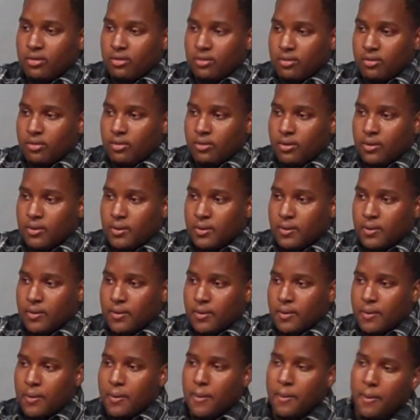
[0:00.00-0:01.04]
Is there,
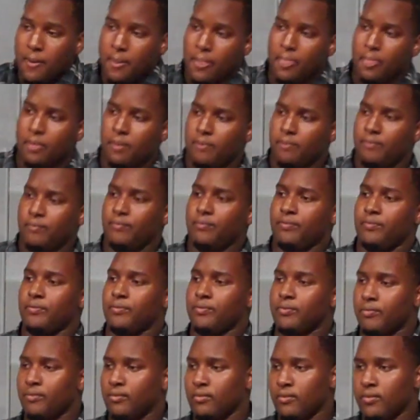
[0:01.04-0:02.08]
y'all have a leader
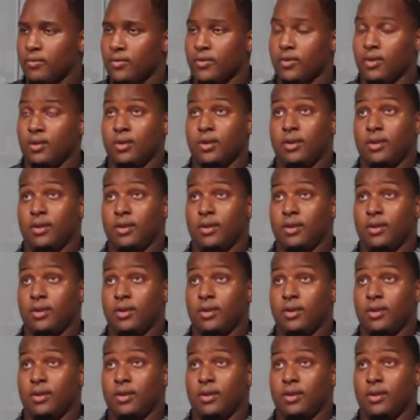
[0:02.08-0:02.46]
of your group?